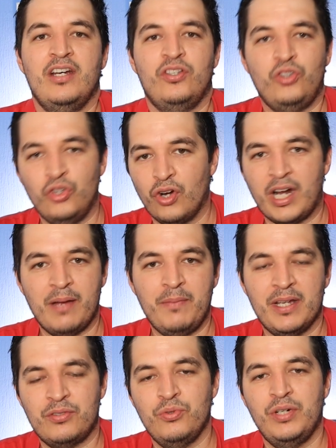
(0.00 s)
change one. For
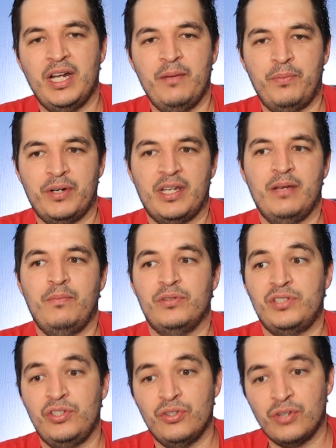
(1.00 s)
example, if I do not change the
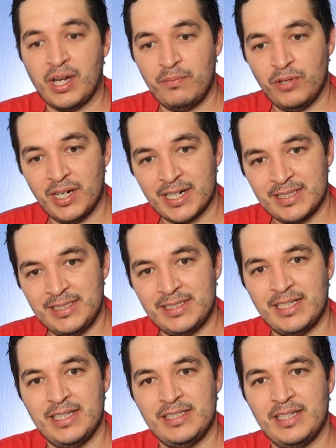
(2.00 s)
resistance and I increase the
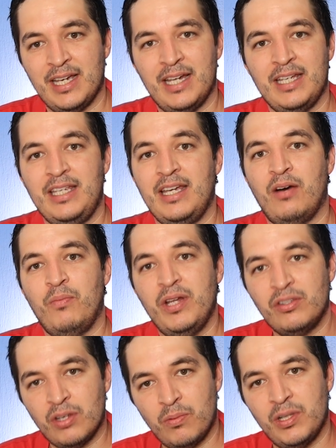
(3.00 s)
voltage, then the current
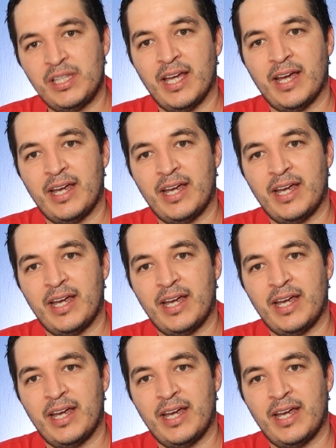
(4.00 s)
increases.